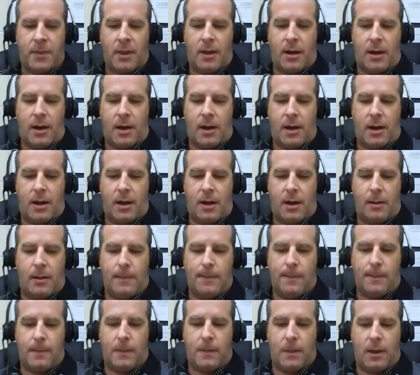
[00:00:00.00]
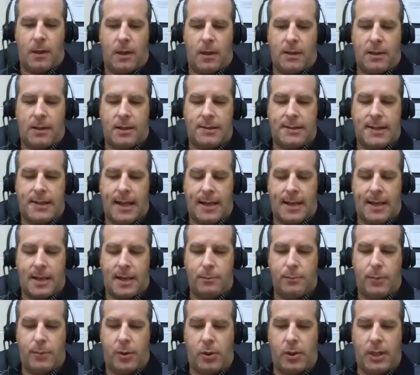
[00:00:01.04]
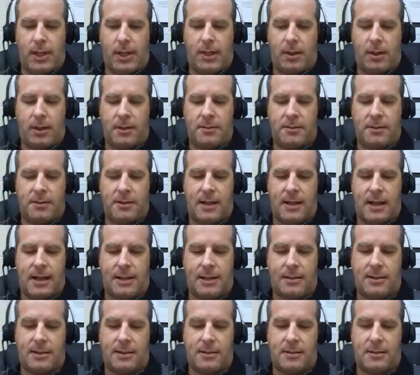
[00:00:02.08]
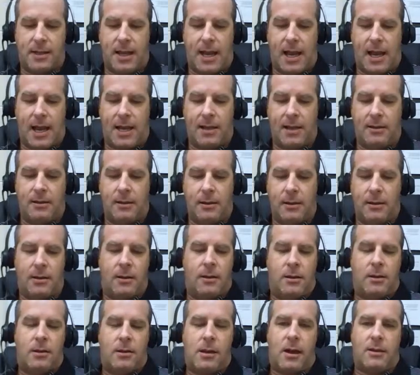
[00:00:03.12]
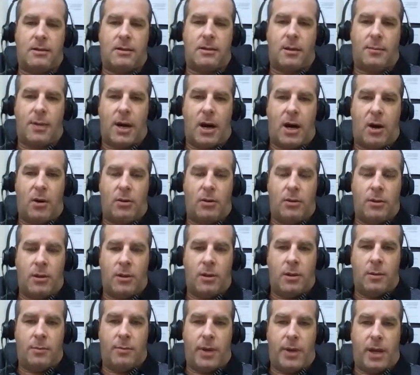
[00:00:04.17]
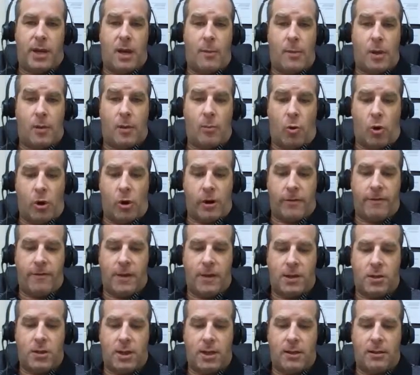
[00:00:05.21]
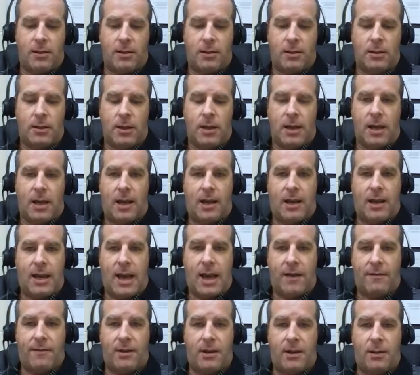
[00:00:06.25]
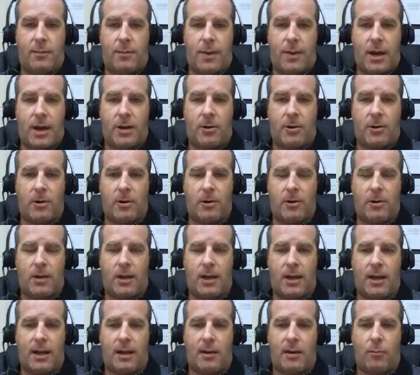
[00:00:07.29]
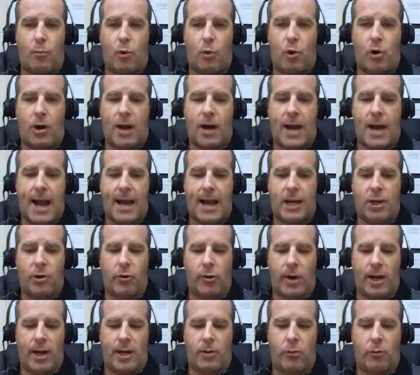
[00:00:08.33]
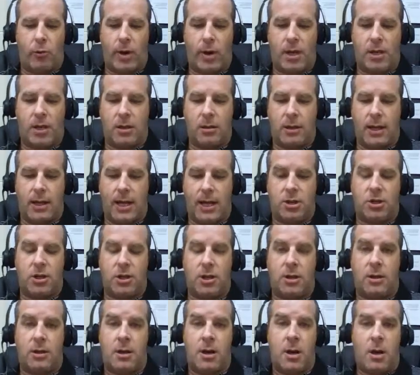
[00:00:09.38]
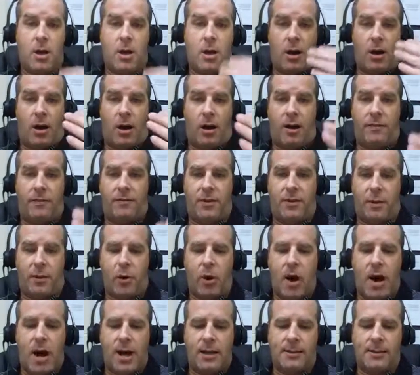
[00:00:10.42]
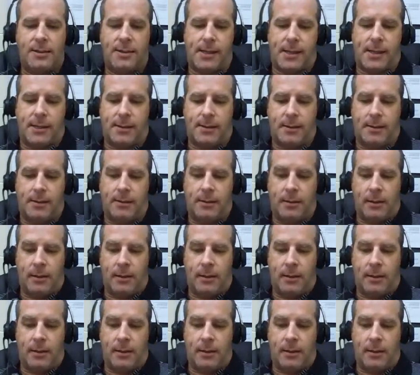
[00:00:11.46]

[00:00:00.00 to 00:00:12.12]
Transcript: The second bullet on slide 68 talks about becoming more efficient and having better and more accurate regulation of the process.